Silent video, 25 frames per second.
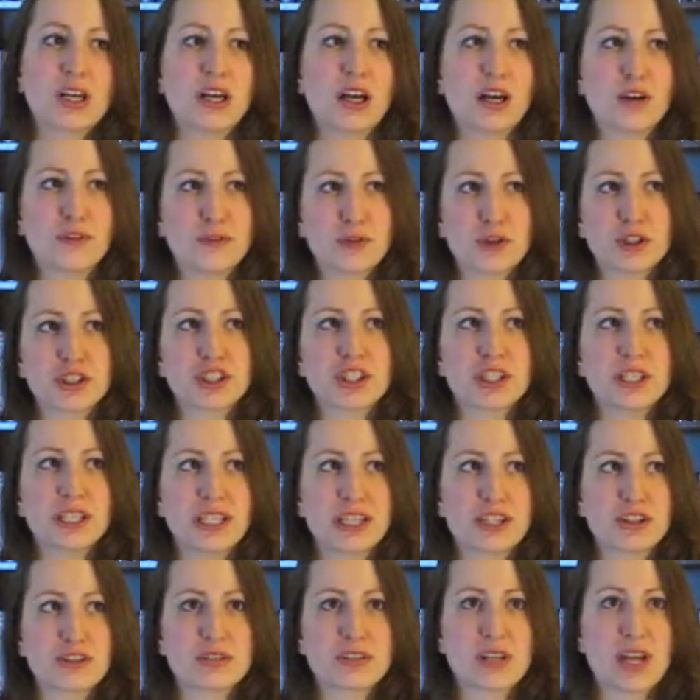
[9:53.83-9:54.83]
Unfortunately,
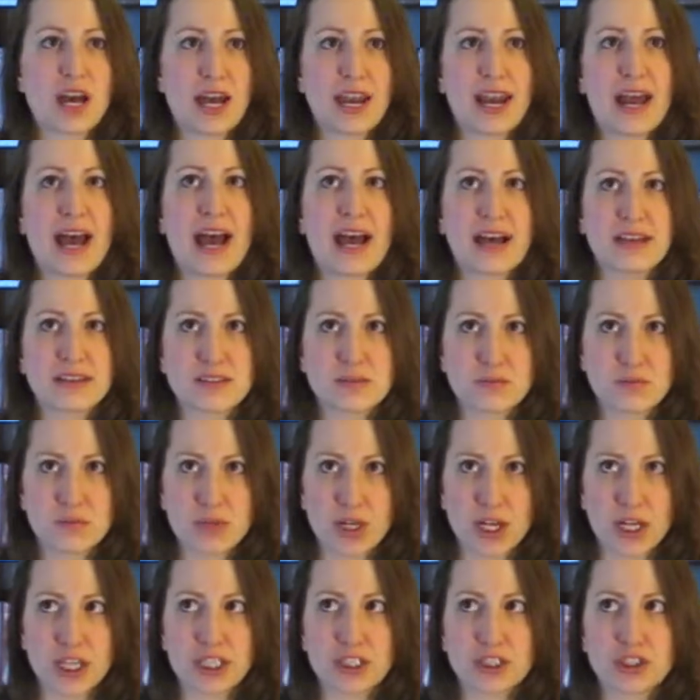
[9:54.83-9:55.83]
there's not as
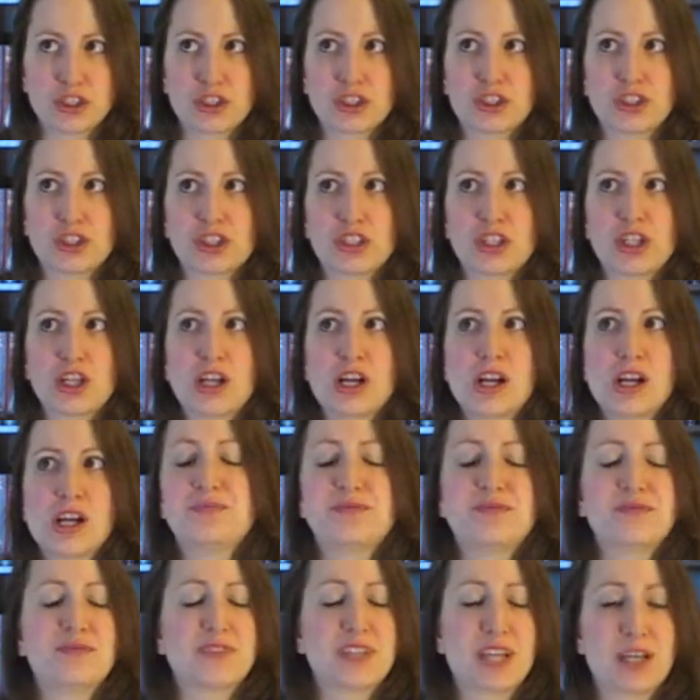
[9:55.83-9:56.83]
much
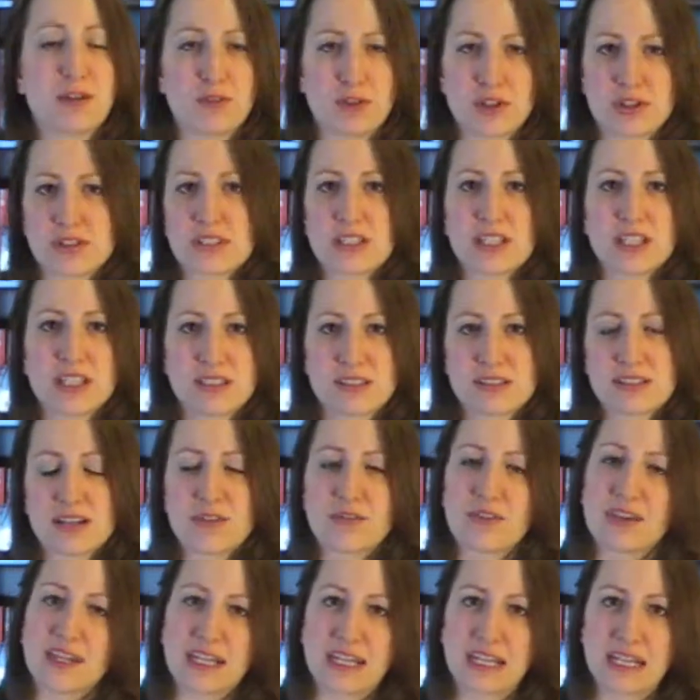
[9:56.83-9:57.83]
diversity and
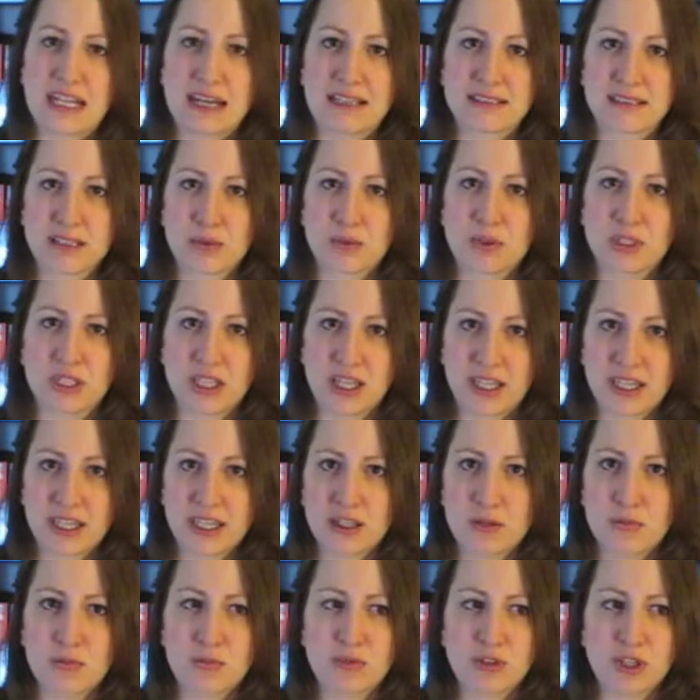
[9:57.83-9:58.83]
stuff in it as I would
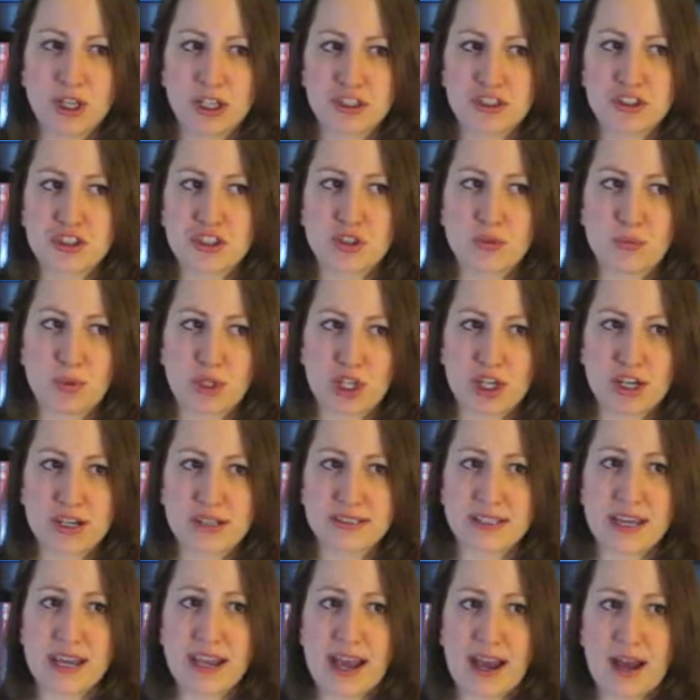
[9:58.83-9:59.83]
like, largely
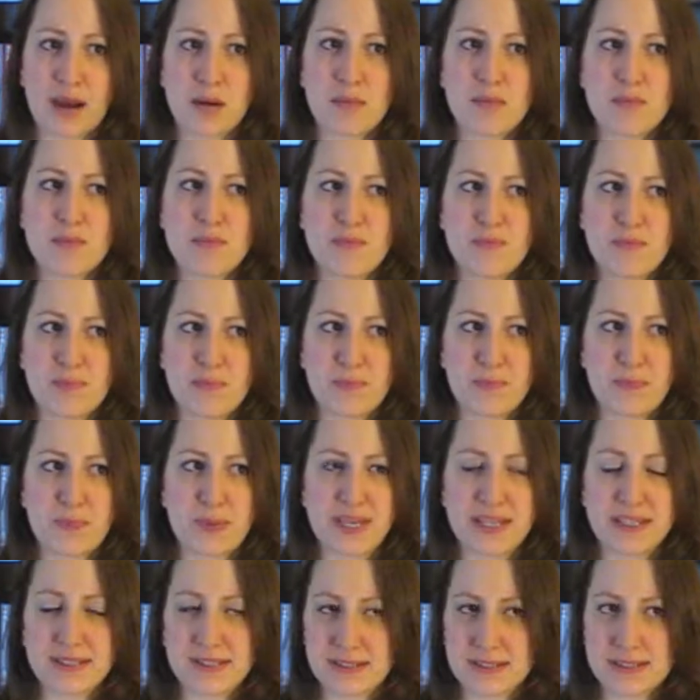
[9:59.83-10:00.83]
because I am
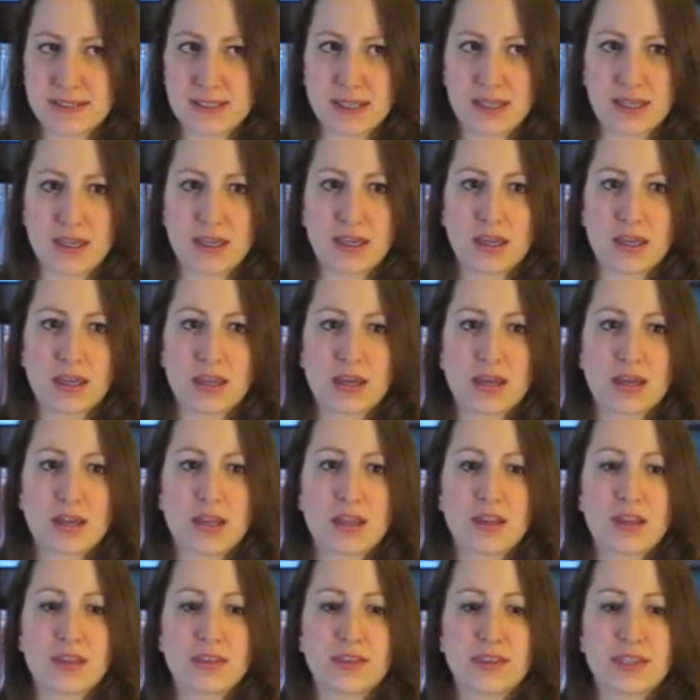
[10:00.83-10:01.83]
basing
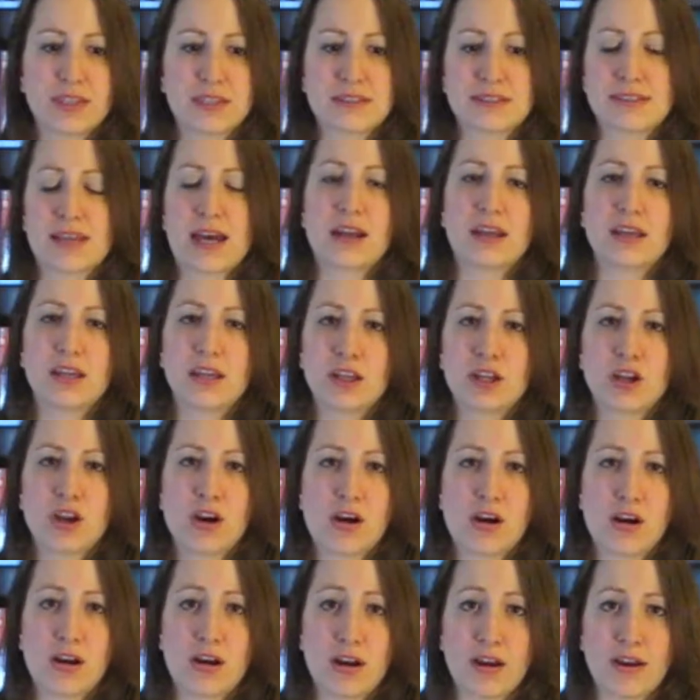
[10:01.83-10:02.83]
the setting
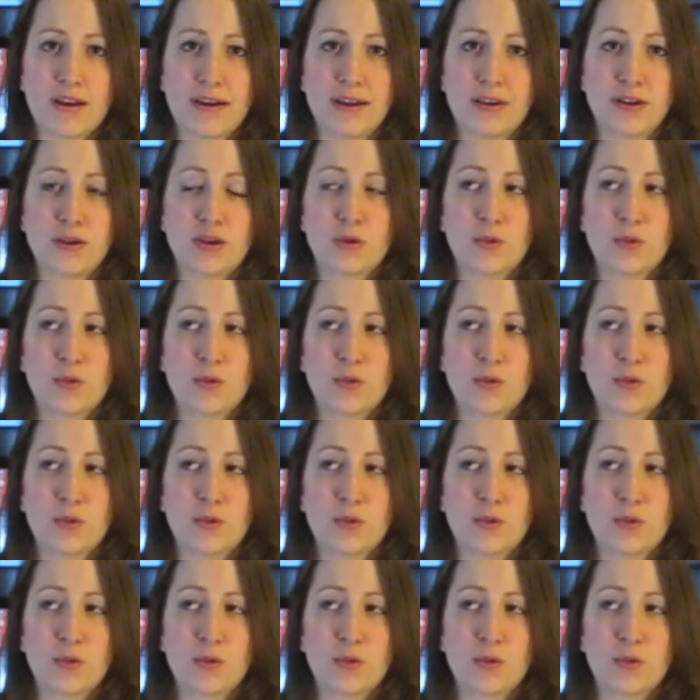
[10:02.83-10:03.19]
on